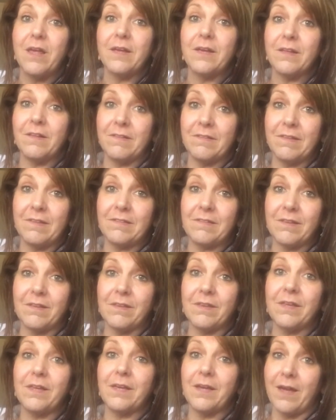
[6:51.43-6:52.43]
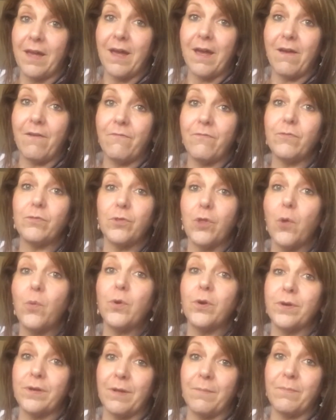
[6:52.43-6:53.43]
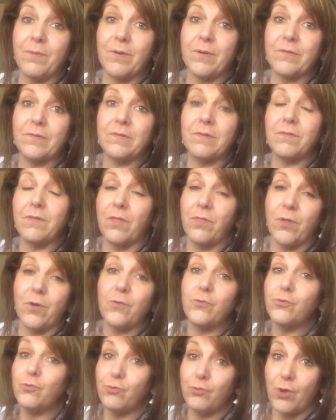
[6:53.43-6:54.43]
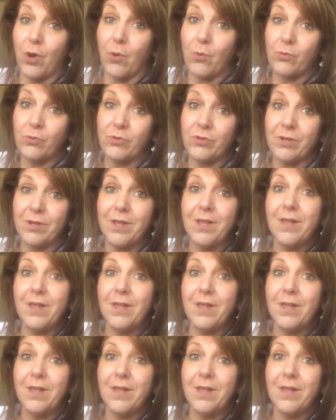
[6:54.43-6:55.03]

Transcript: consistently have lower numbers than those who don't.